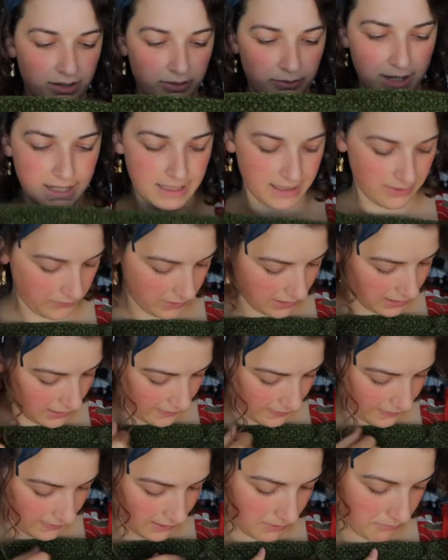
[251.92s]
the rest of it
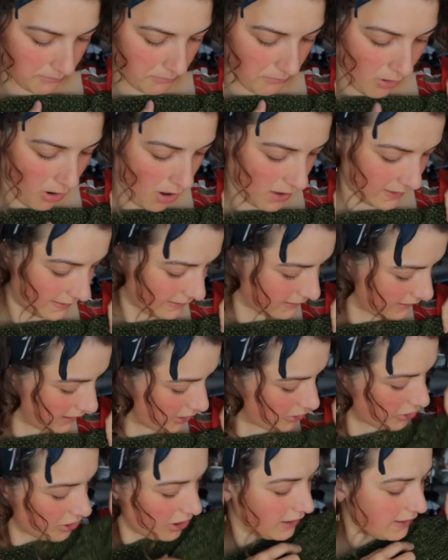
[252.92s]
is in moss
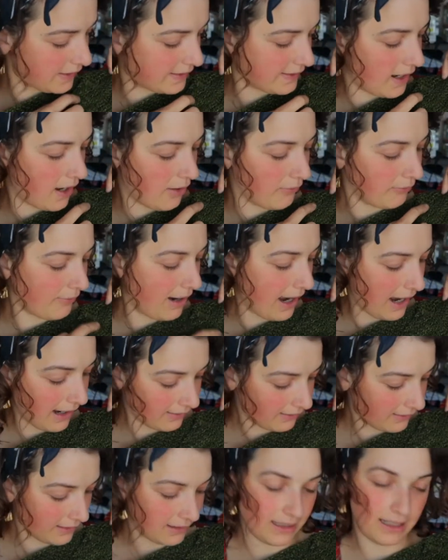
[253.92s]
stitch, and it's got
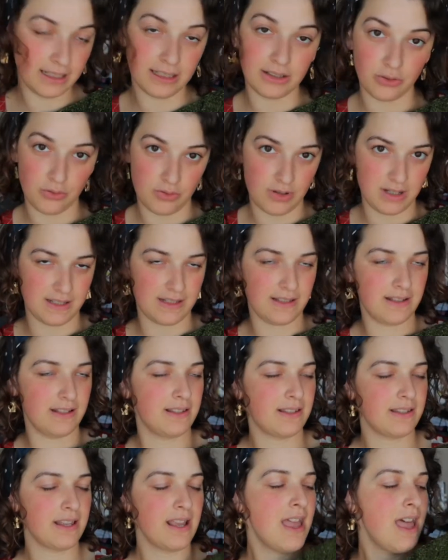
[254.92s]
raglan
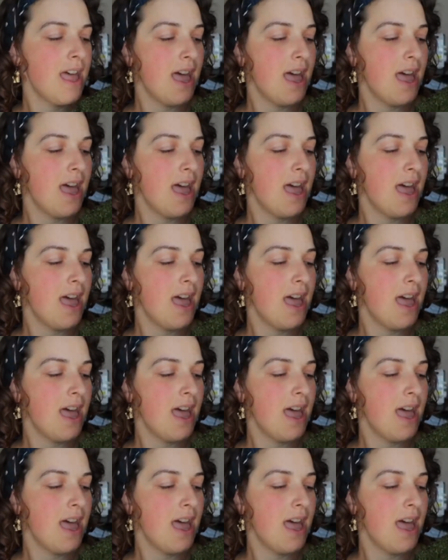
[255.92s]
increases.